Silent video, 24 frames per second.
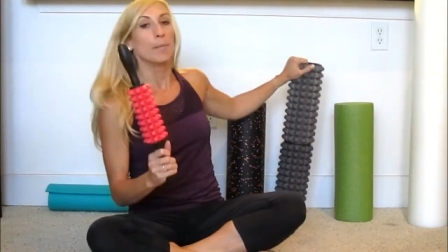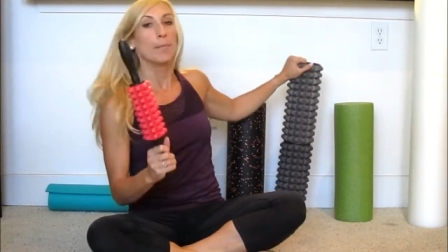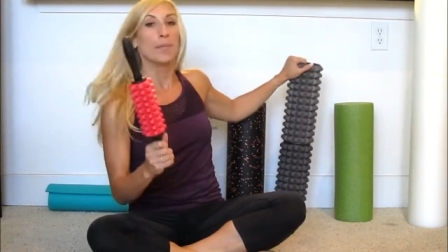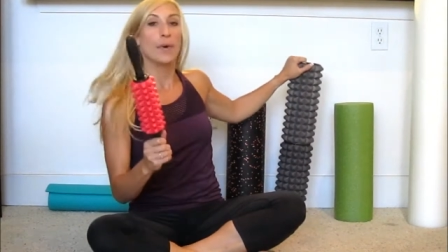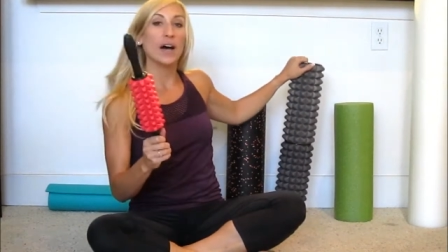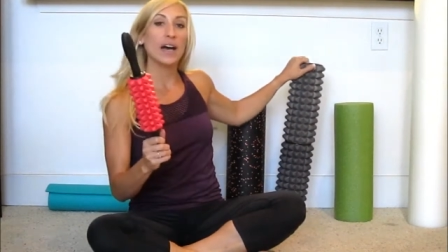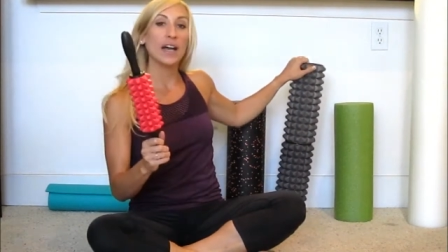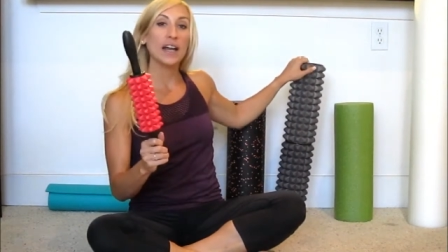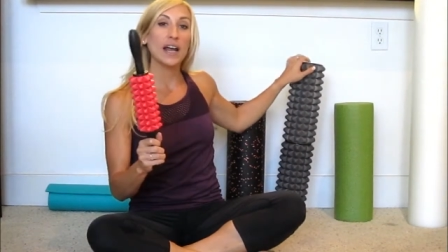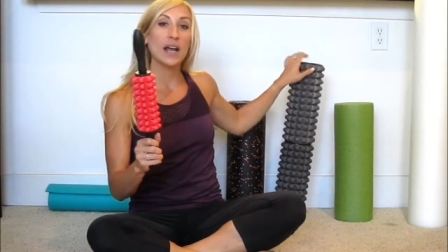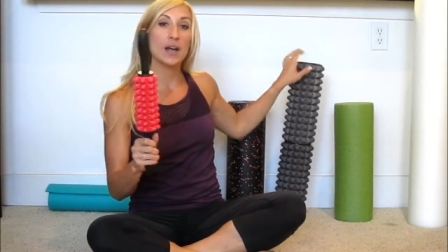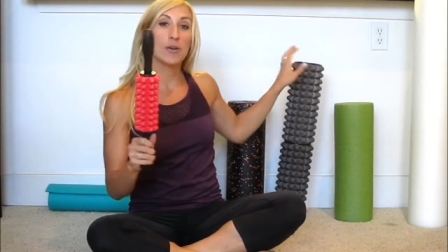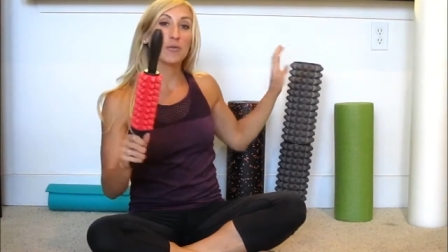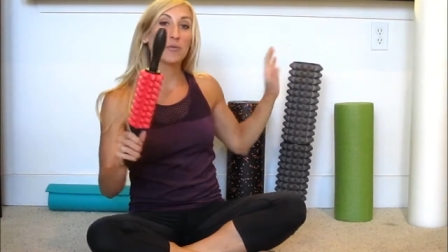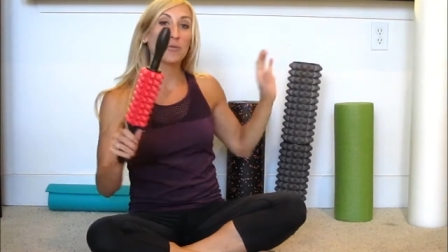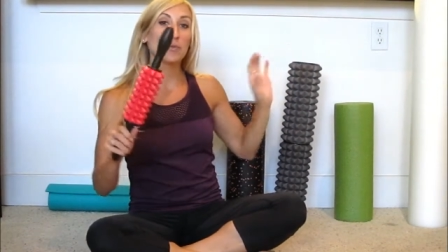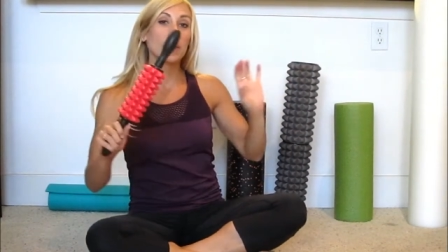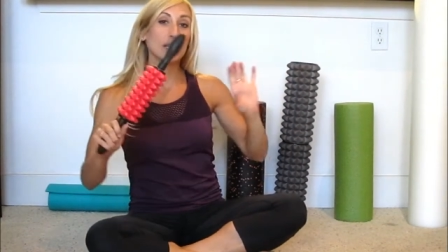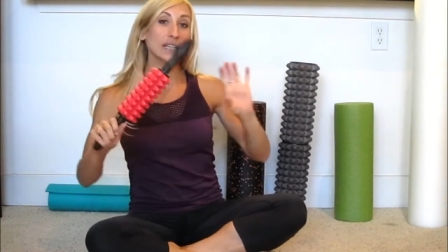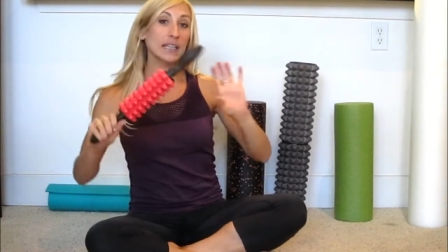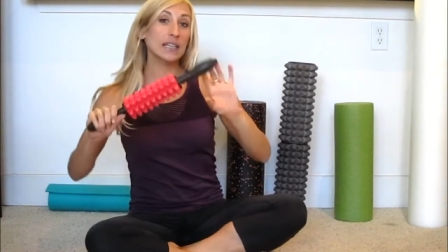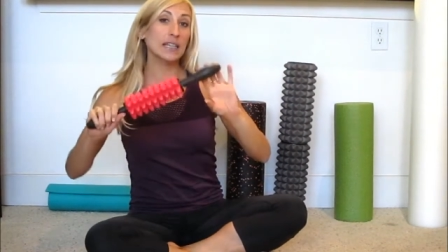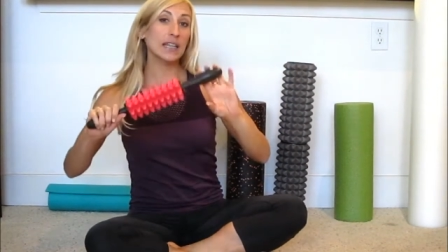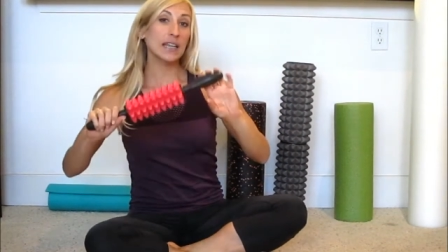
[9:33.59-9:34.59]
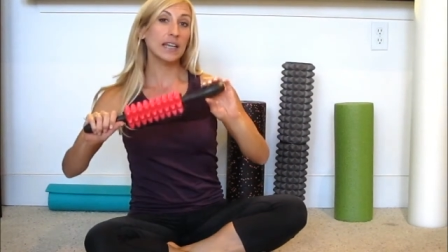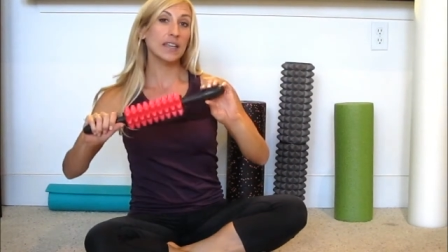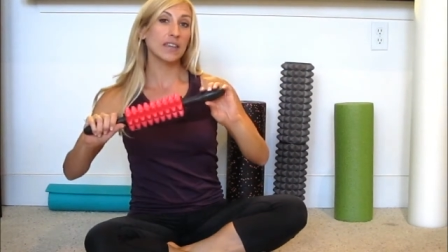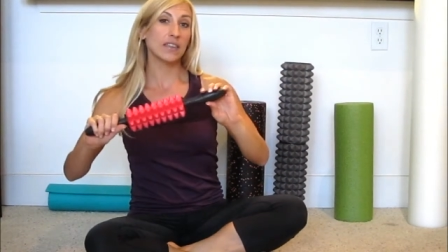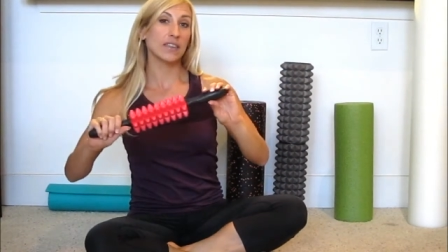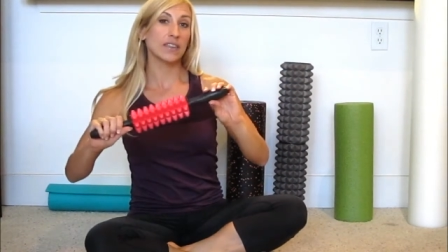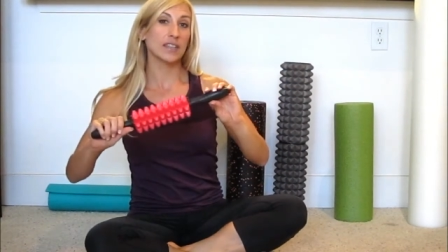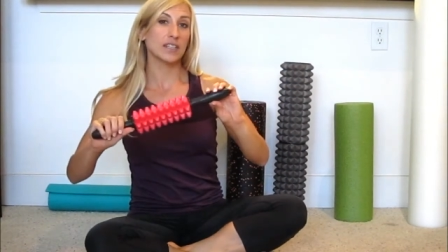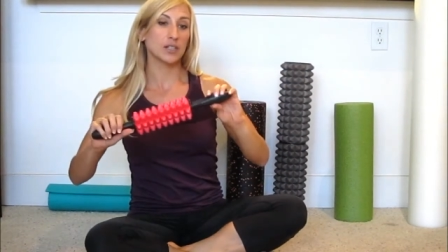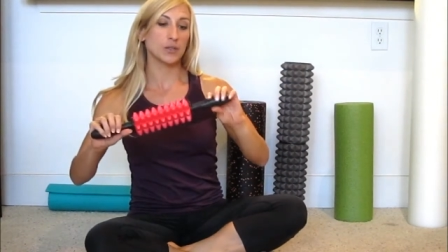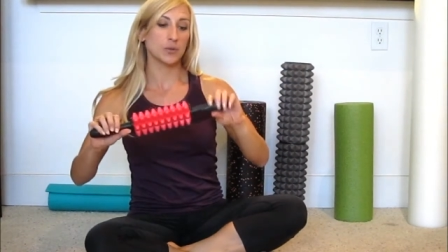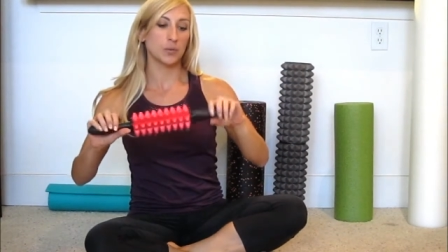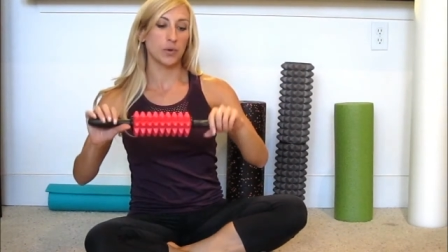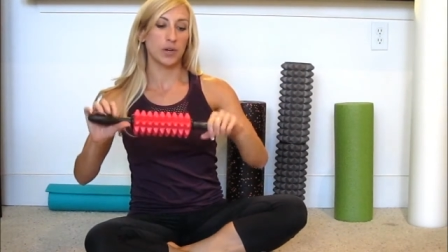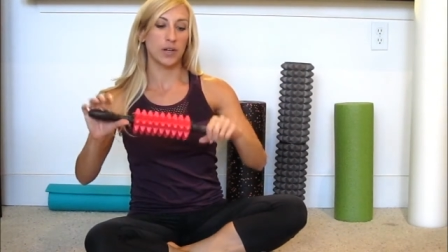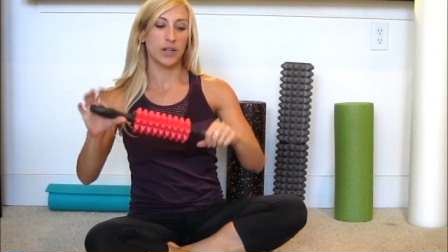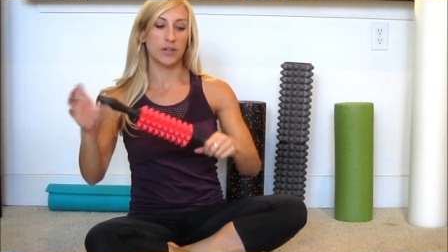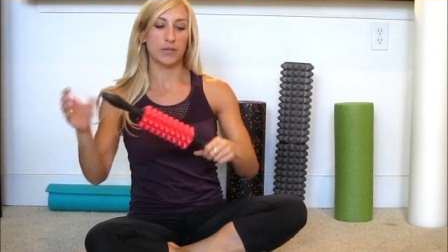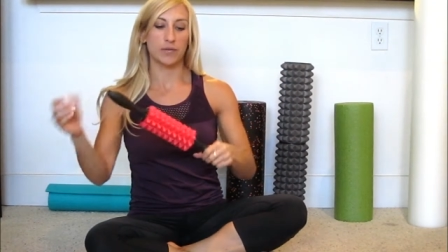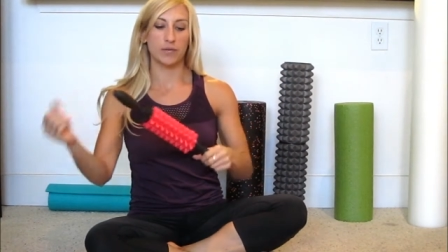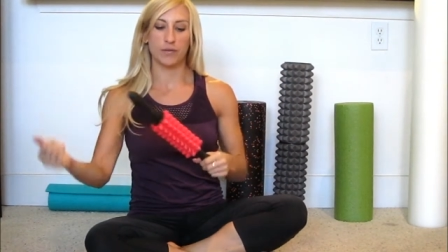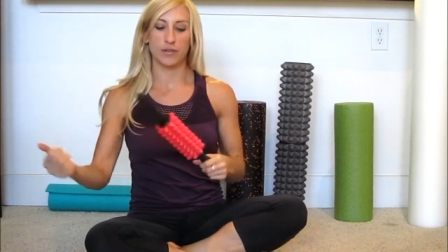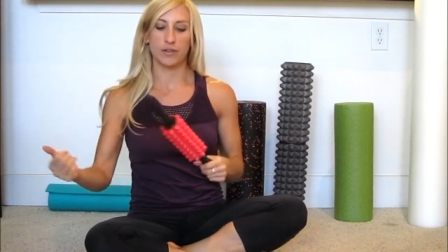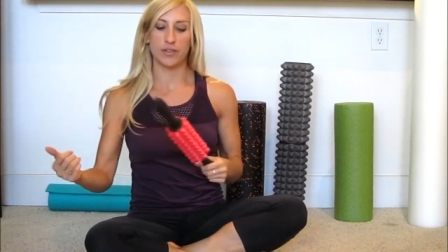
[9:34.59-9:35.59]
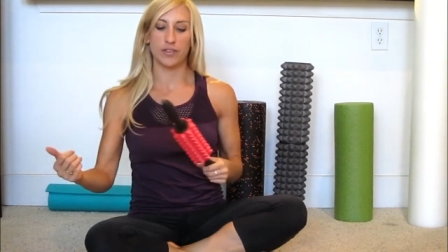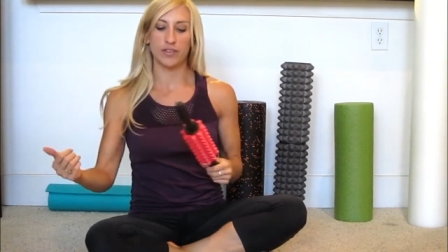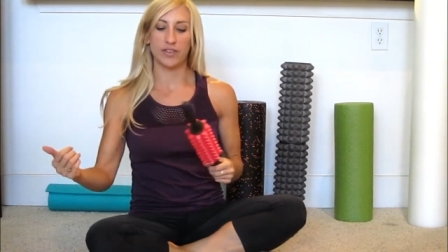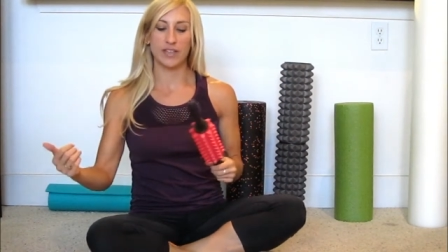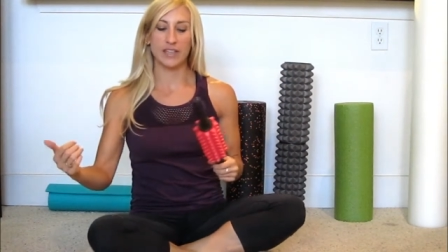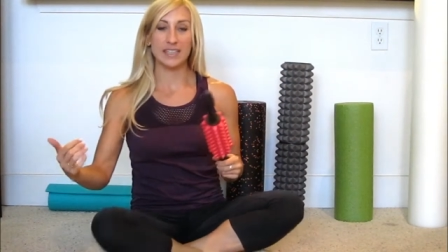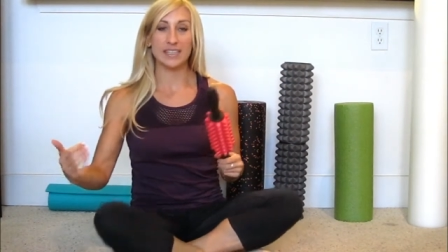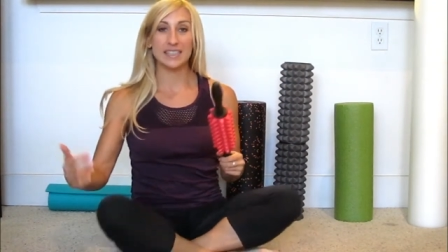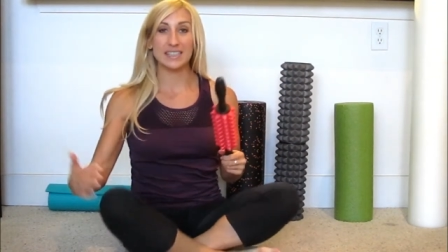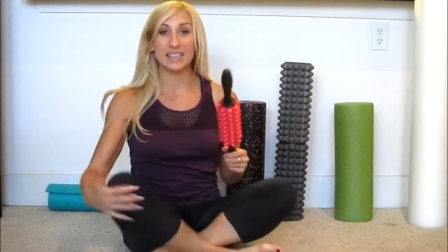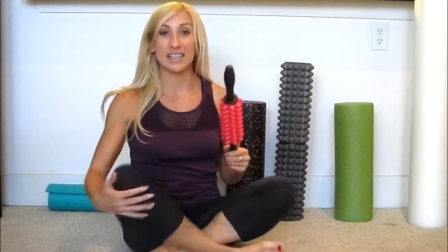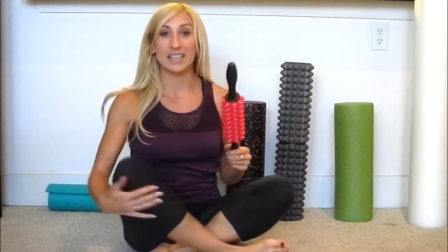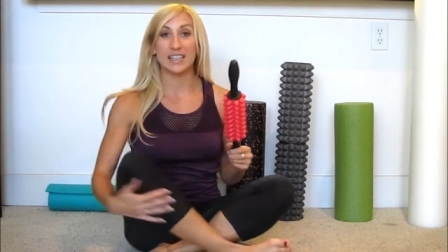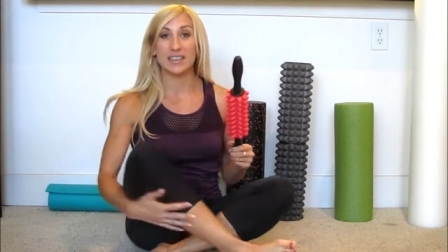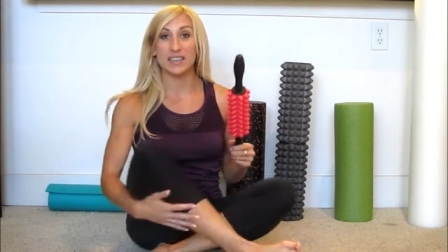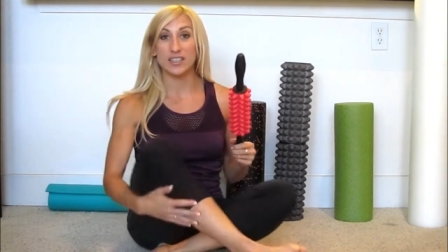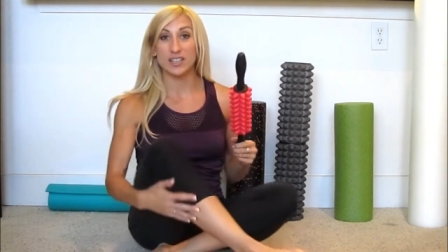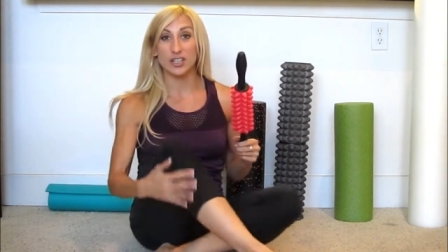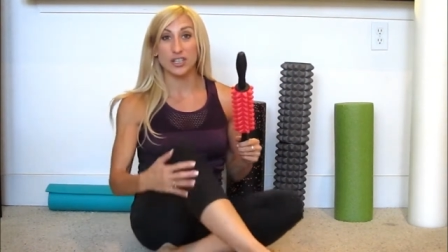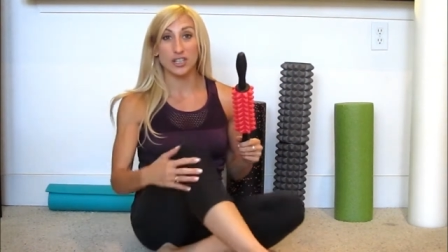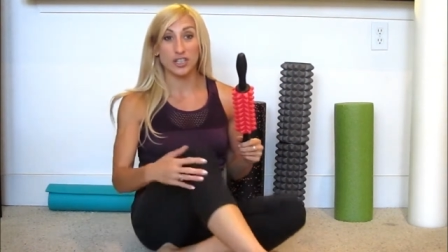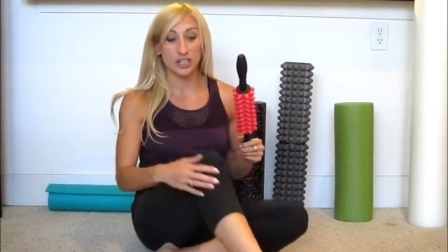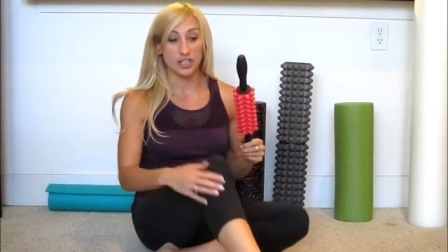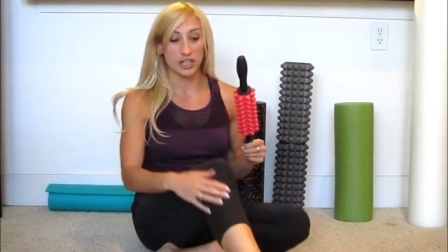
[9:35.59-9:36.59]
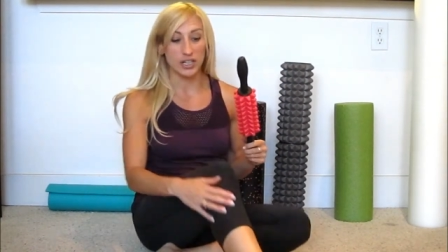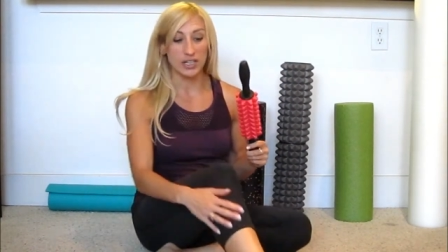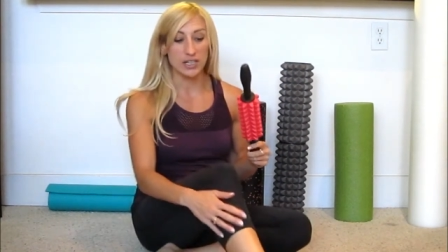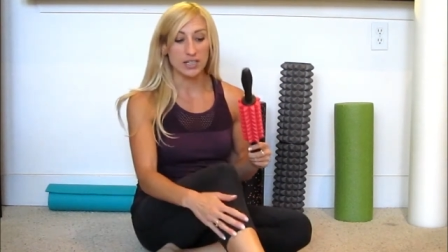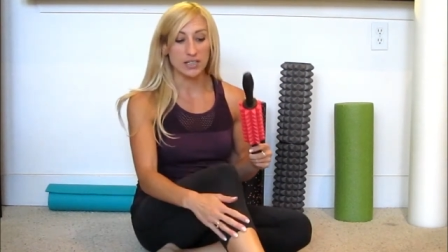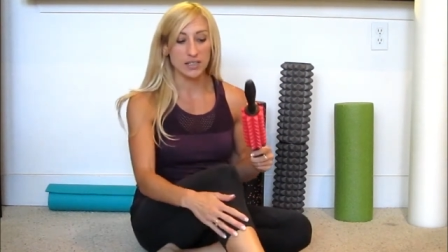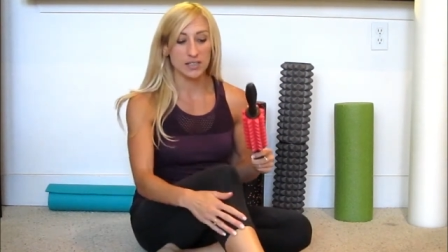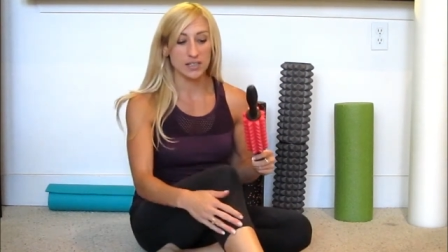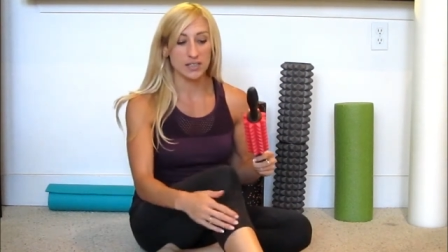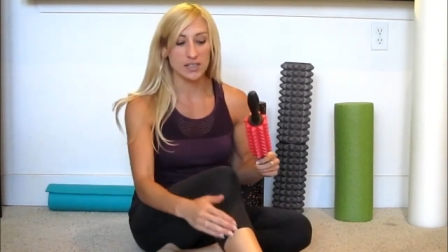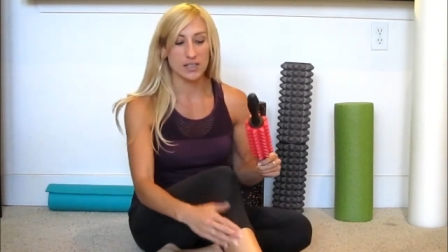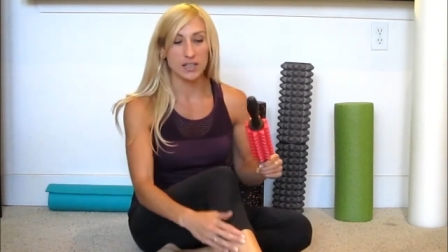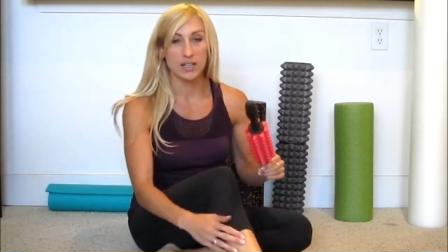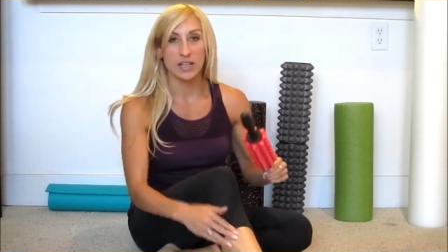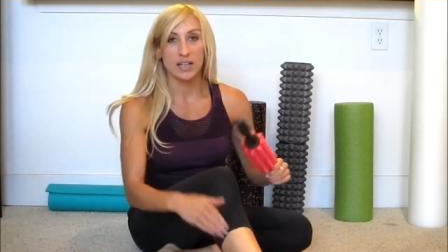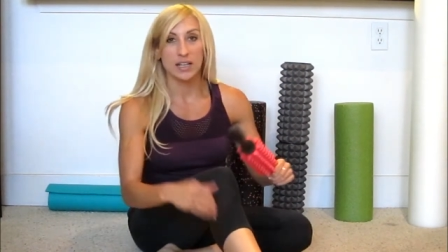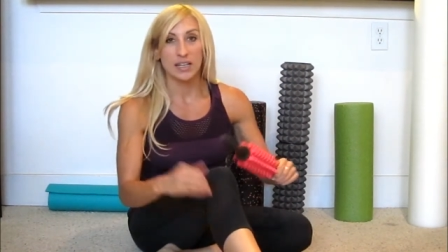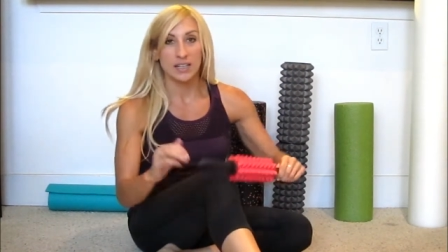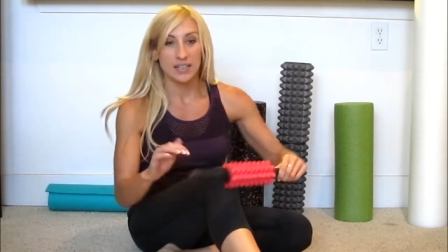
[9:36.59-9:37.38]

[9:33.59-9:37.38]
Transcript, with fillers: but I really like this one for things like the shins.